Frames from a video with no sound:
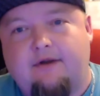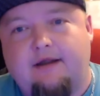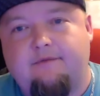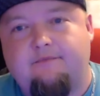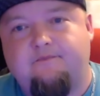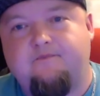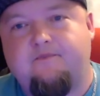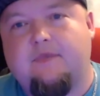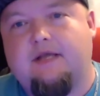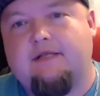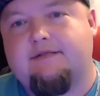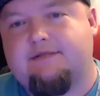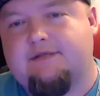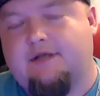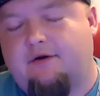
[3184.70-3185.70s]
right?
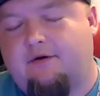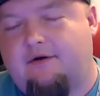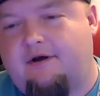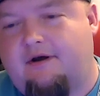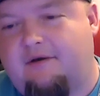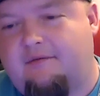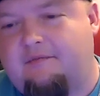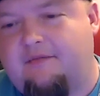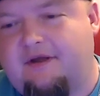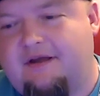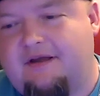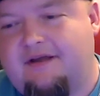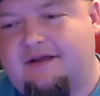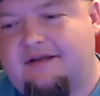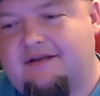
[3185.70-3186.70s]
And so um,
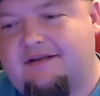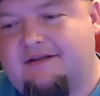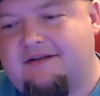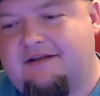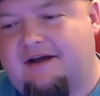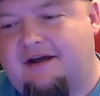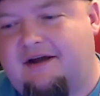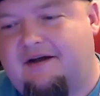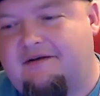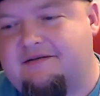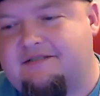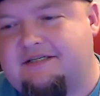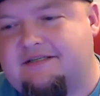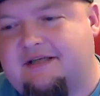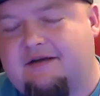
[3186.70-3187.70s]
uh,
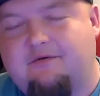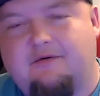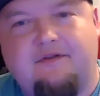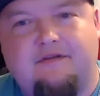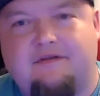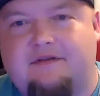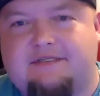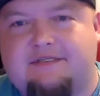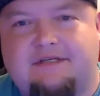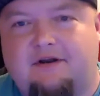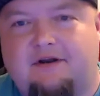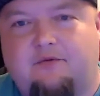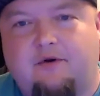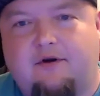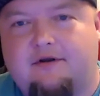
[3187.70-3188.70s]
she's like, "Well, th- this is
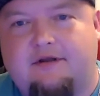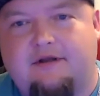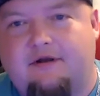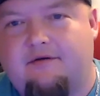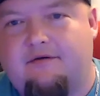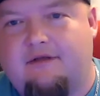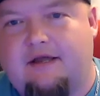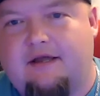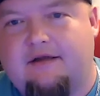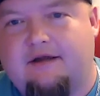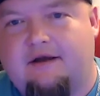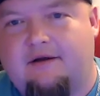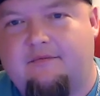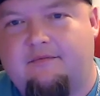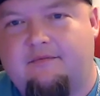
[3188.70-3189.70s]
gonna work," you know, like. Uh,
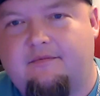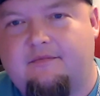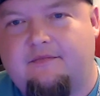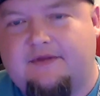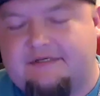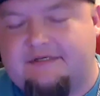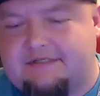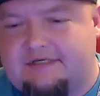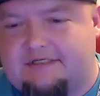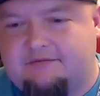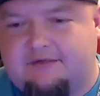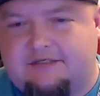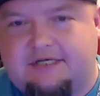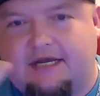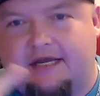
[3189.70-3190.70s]
this needs to
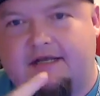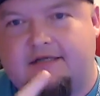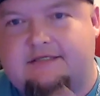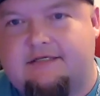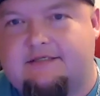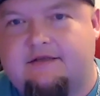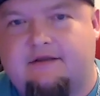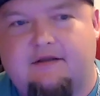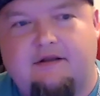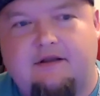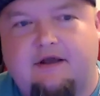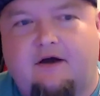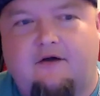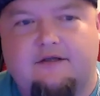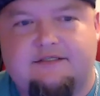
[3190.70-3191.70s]
be changed. This,
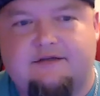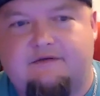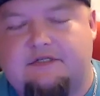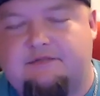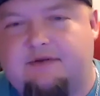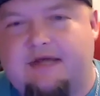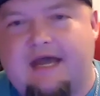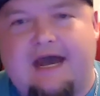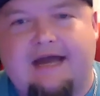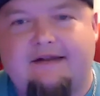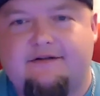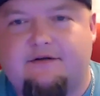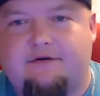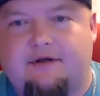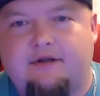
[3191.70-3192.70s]
all this stuff needs to be
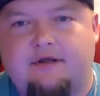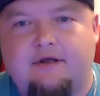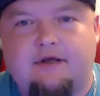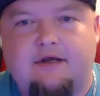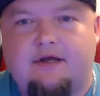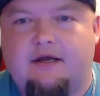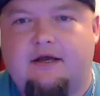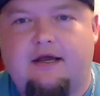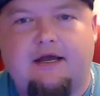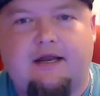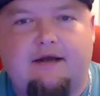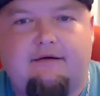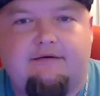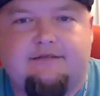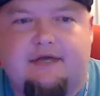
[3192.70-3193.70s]
added to it. And
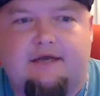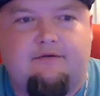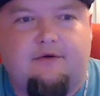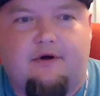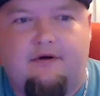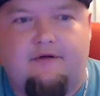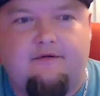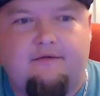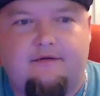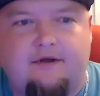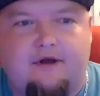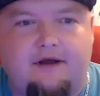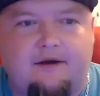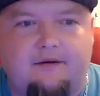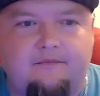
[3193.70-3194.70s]
I was like, well,
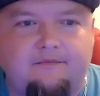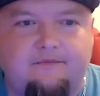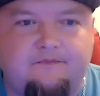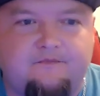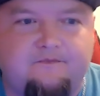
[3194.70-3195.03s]
um,